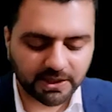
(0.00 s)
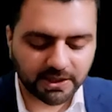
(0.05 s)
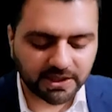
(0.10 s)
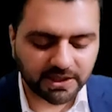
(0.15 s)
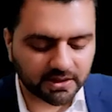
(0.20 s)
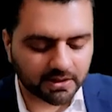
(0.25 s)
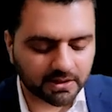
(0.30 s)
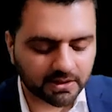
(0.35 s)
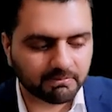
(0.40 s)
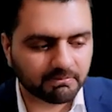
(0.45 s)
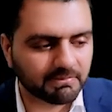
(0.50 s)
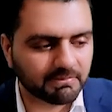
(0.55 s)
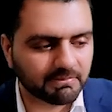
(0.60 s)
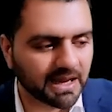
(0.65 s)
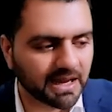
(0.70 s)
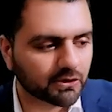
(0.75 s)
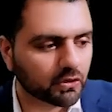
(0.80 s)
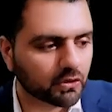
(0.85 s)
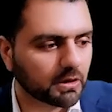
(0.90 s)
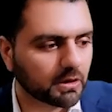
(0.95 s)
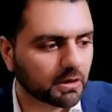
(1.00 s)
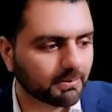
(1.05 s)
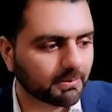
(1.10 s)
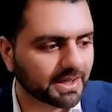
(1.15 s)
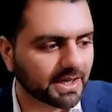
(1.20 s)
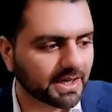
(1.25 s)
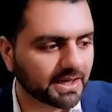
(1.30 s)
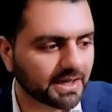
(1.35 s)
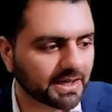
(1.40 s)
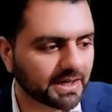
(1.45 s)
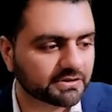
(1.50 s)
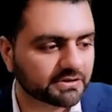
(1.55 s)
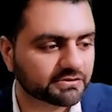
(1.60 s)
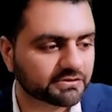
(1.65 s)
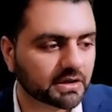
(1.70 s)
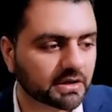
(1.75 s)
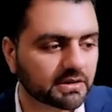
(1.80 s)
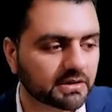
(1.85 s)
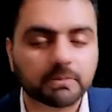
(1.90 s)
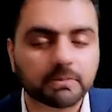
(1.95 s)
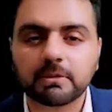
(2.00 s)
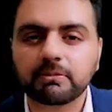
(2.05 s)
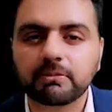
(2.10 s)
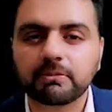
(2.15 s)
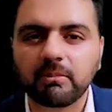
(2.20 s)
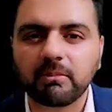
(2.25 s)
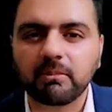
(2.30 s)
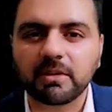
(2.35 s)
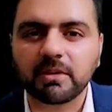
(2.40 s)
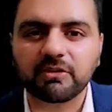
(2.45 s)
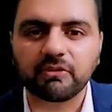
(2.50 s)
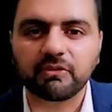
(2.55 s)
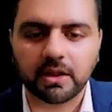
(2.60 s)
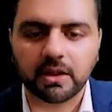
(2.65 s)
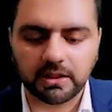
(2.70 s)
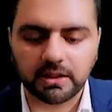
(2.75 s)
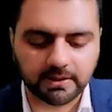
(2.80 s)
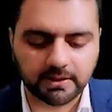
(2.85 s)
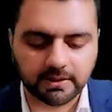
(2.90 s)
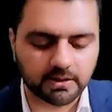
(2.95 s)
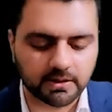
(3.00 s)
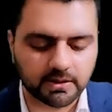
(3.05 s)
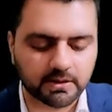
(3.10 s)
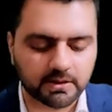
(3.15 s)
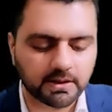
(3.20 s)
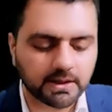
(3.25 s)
their macroeconomic indicators are not performing well, there